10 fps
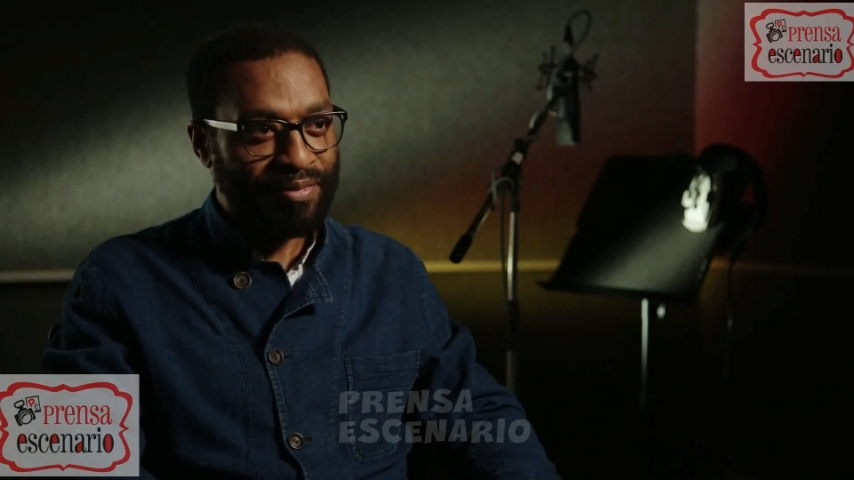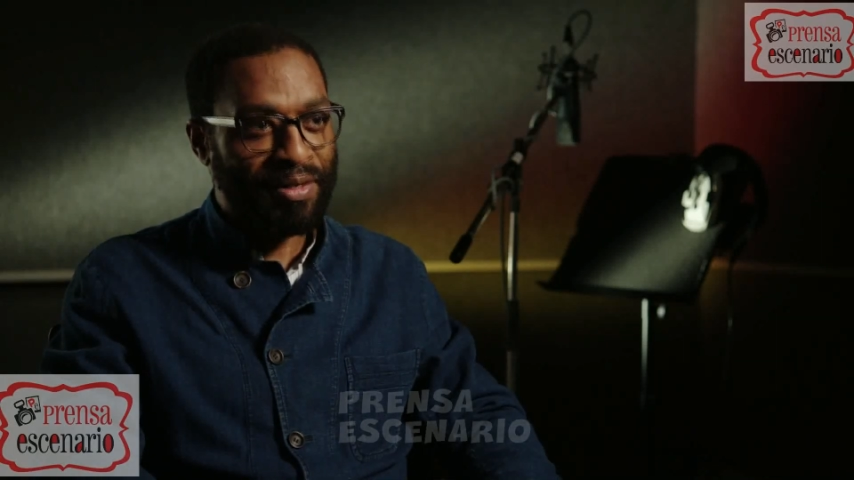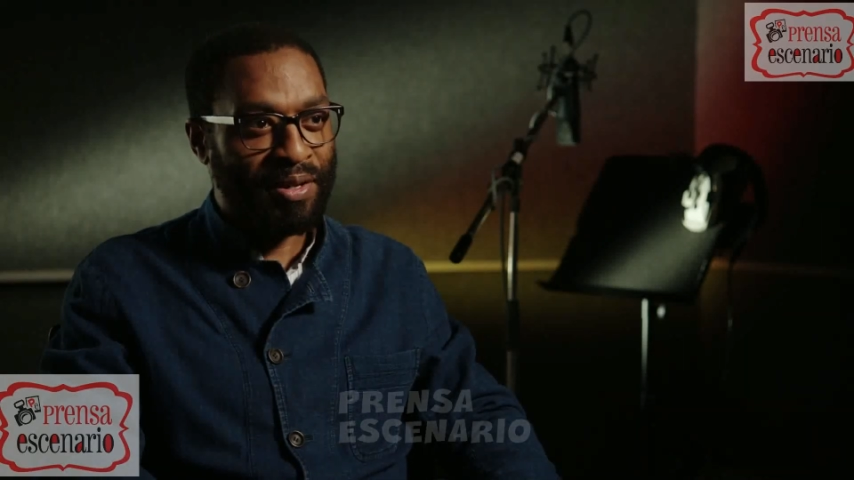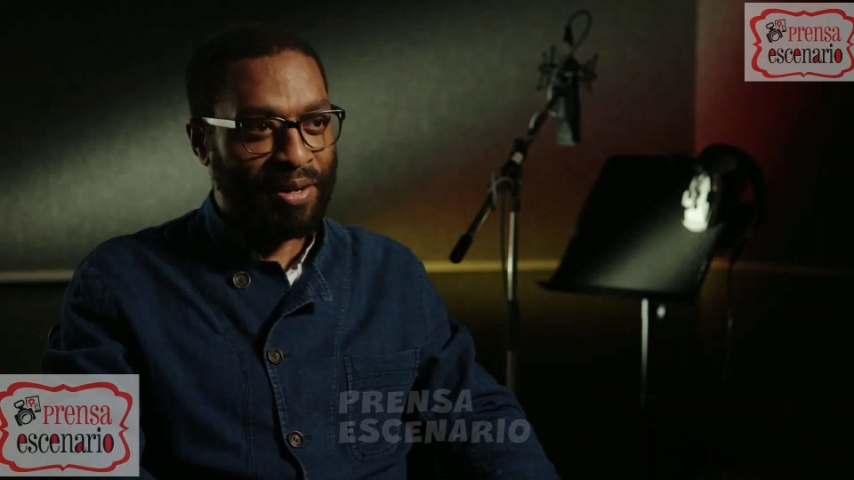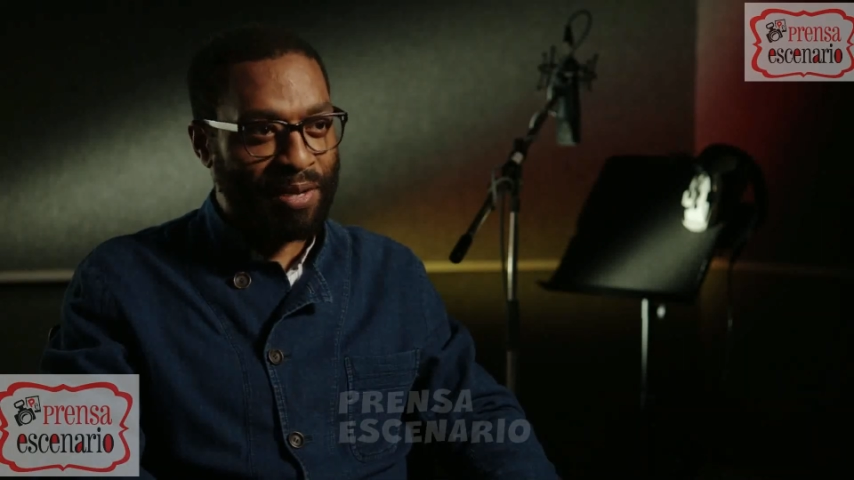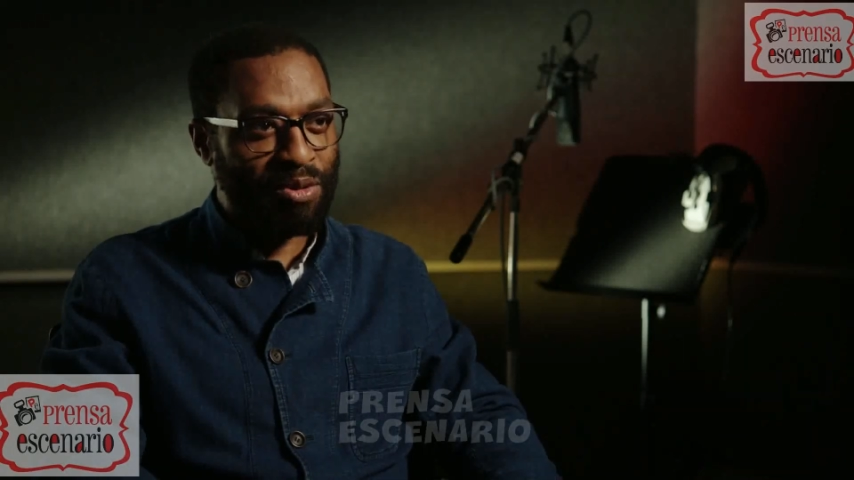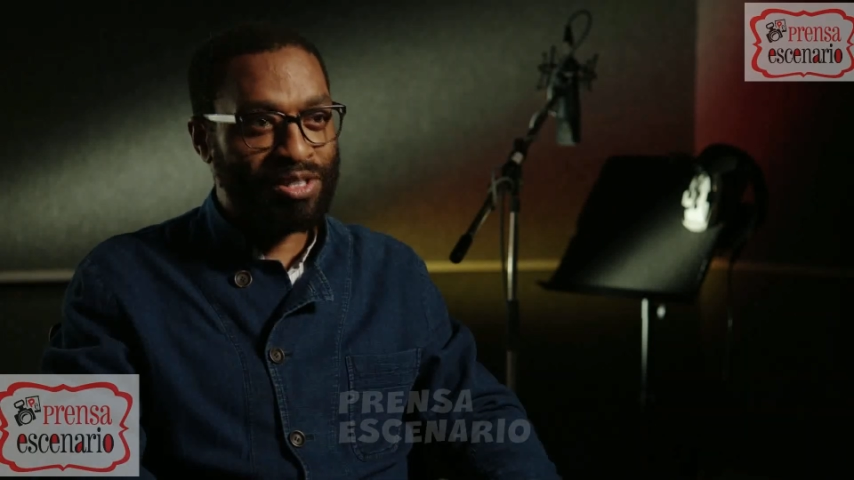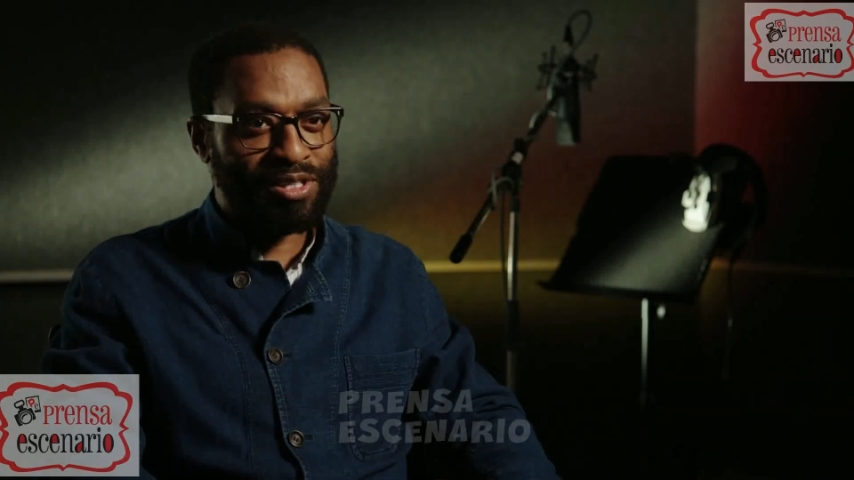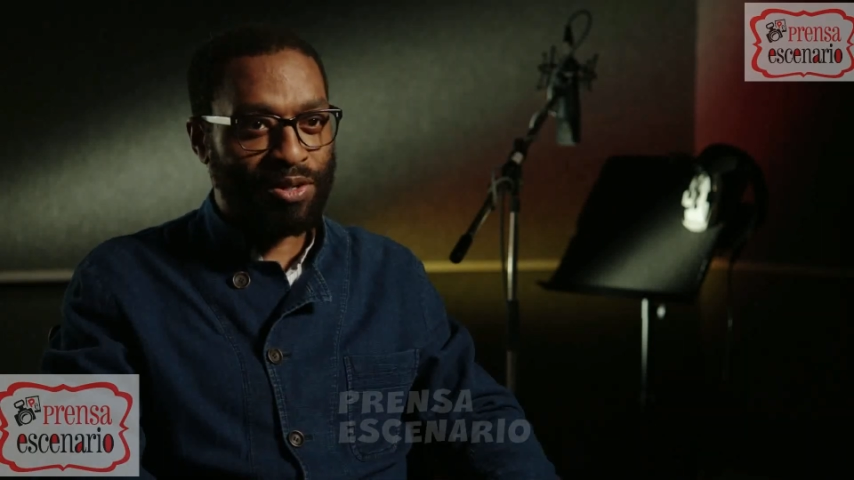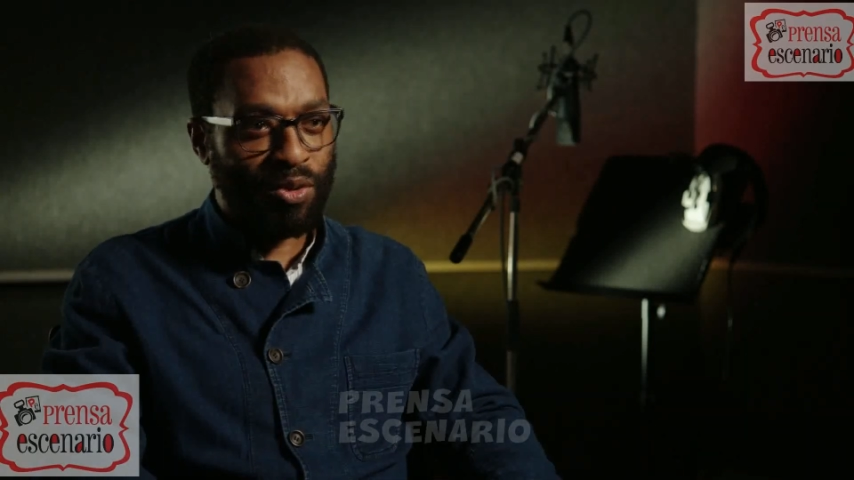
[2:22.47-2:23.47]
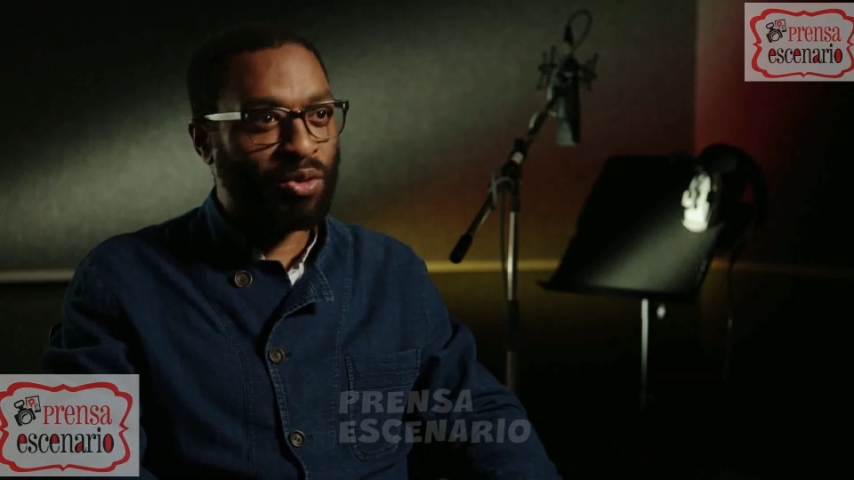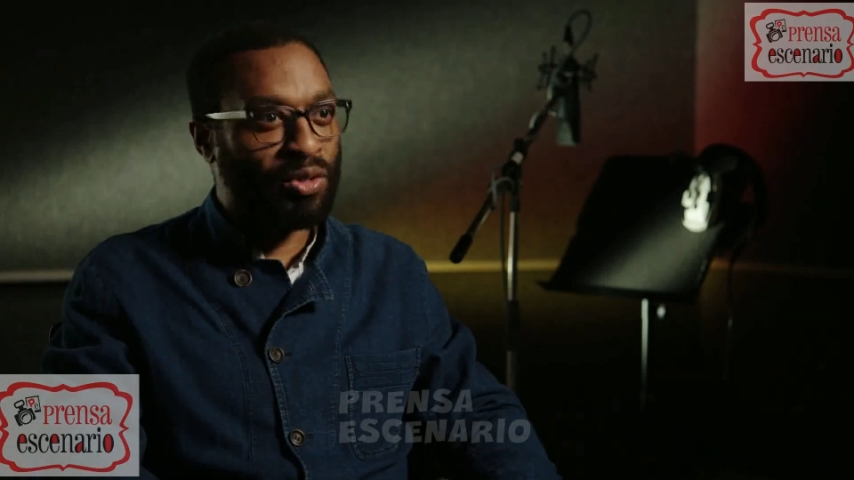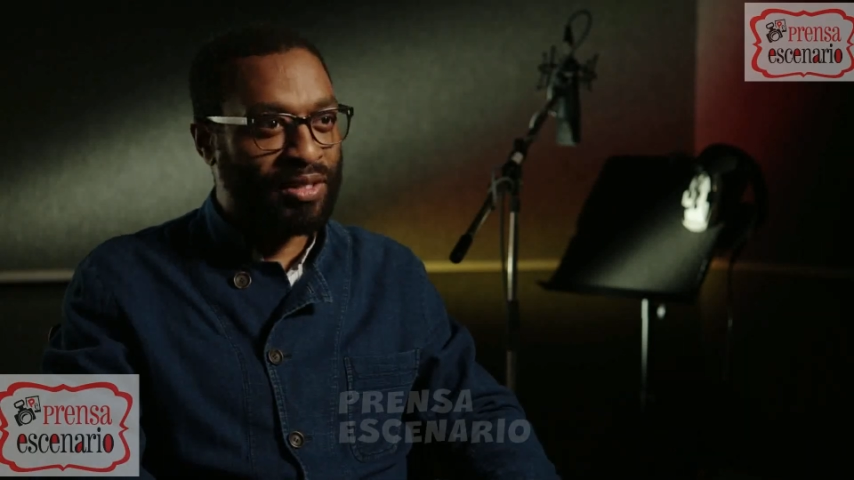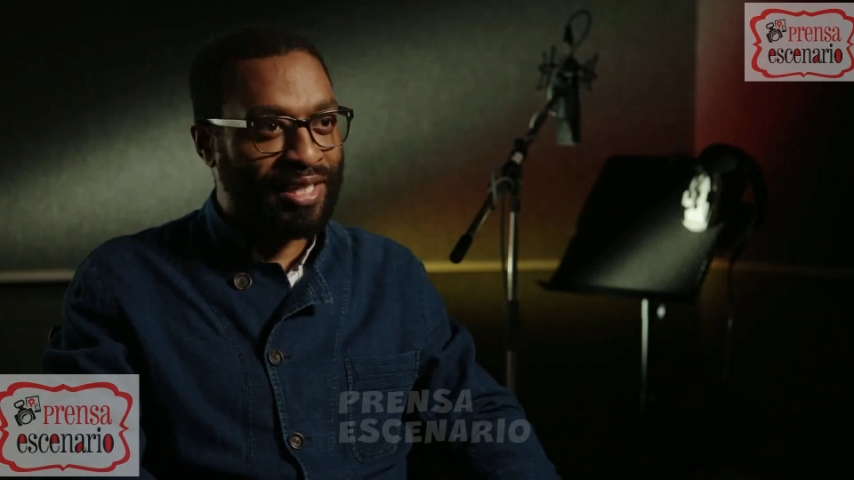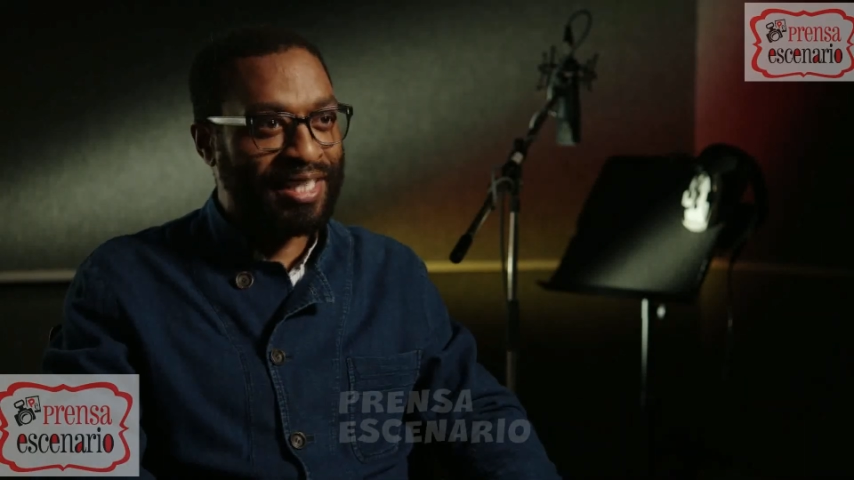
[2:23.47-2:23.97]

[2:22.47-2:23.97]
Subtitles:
He wants it all,